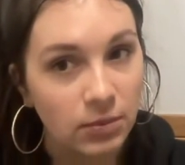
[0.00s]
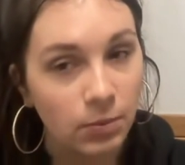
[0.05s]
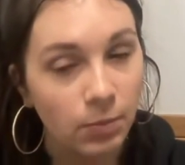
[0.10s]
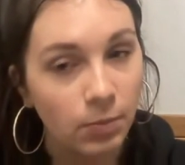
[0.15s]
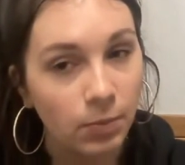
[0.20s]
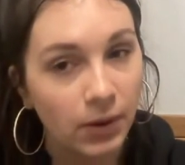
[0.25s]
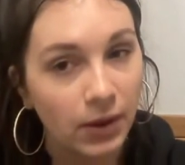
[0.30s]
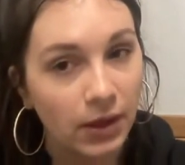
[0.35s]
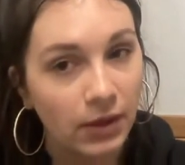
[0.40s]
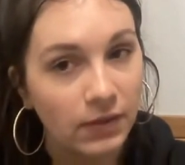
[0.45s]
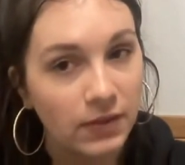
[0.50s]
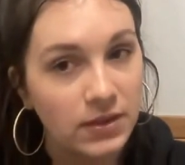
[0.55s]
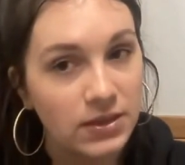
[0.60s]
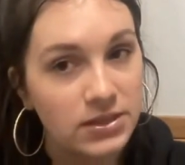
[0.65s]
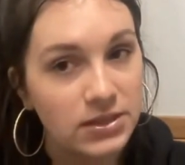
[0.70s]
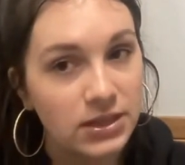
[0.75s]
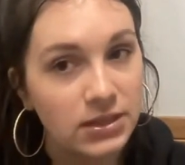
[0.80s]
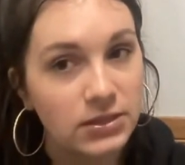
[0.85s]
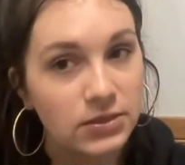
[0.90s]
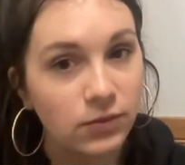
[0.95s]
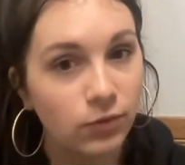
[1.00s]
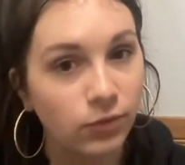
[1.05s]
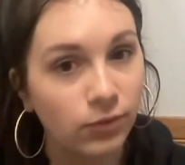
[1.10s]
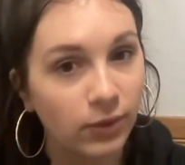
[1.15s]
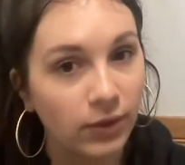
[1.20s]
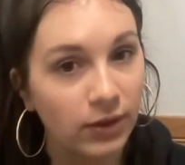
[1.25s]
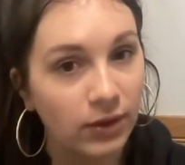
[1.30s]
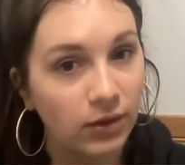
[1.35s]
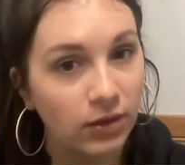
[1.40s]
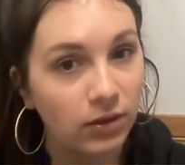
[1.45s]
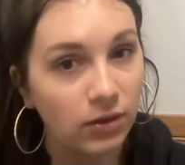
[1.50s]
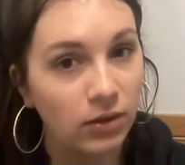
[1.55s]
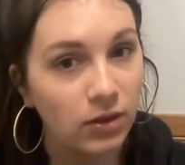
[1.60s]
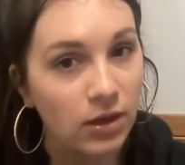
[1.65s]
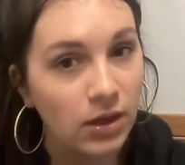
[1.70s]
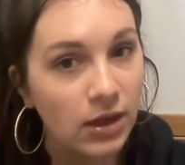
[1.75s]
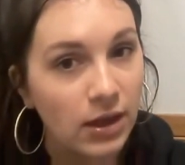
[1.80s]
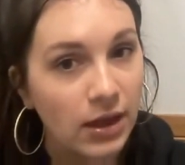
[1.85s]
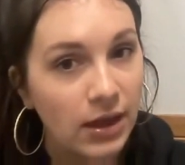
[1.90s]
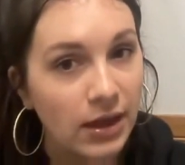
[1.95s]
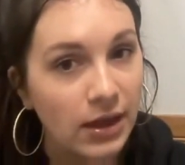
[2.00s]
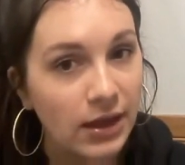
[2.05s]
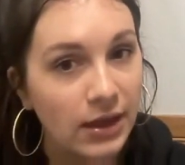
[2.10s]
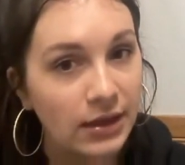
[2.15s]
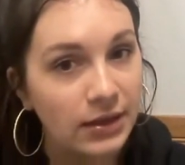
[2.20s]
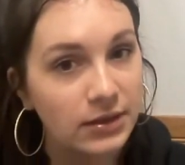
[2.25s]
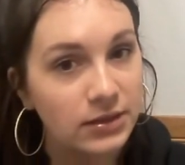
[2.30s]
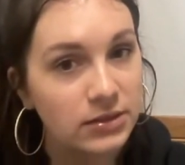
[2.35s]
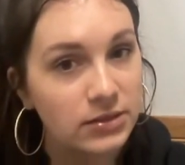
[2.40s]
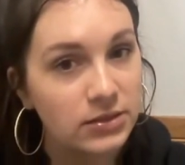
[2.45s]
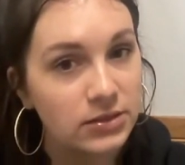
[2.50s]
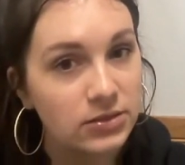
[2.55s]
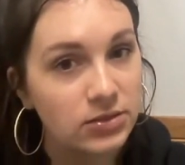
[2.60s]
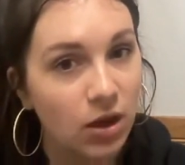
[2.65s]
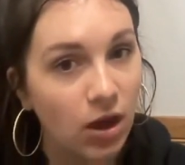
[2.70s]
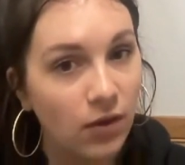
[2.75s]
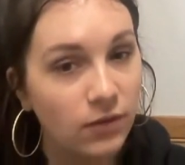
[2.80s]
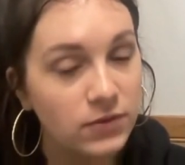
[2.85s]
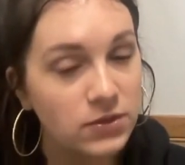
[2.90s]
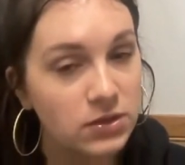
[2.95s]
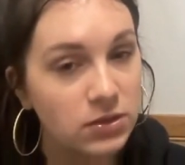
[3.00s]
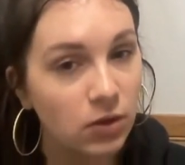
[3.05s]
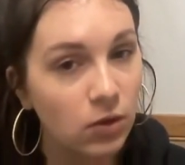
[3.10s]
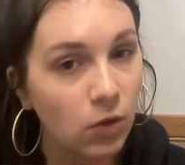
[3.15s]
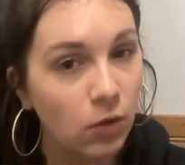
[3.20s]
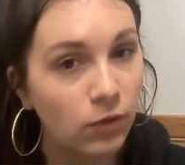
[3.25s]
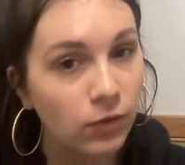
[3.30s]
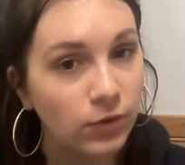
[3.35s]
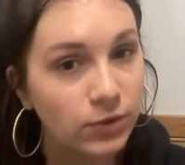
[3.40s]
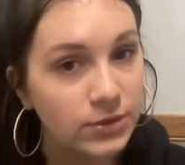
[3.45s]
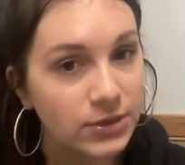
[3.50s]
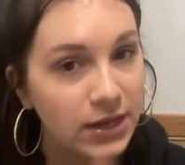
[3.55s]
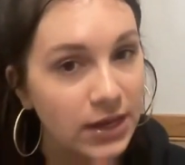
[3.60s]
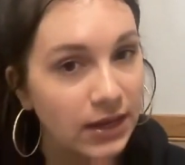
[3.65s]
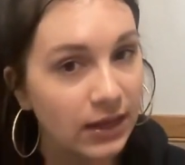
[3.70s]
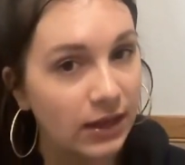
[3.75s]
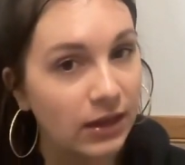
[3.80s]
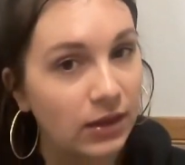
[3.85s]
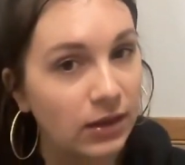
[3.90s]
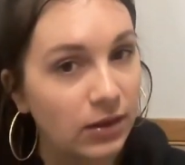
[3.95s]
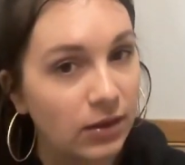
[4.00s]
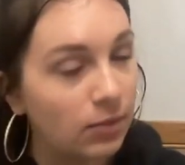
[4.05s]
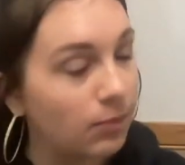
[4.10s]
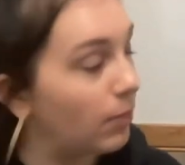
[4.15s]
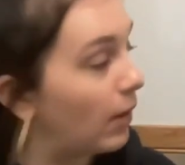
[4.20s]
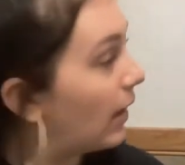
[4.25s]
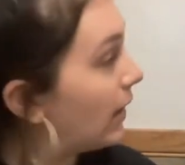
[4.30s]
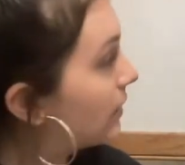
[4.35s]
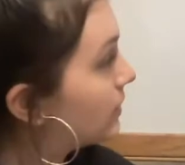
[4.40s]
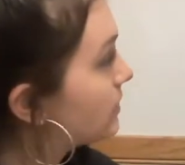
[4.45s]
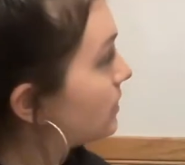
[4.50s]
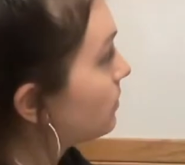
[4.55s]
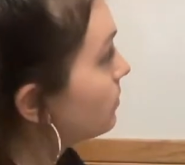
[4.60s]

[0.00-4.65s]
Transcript: but this sense of will is often overtaken by some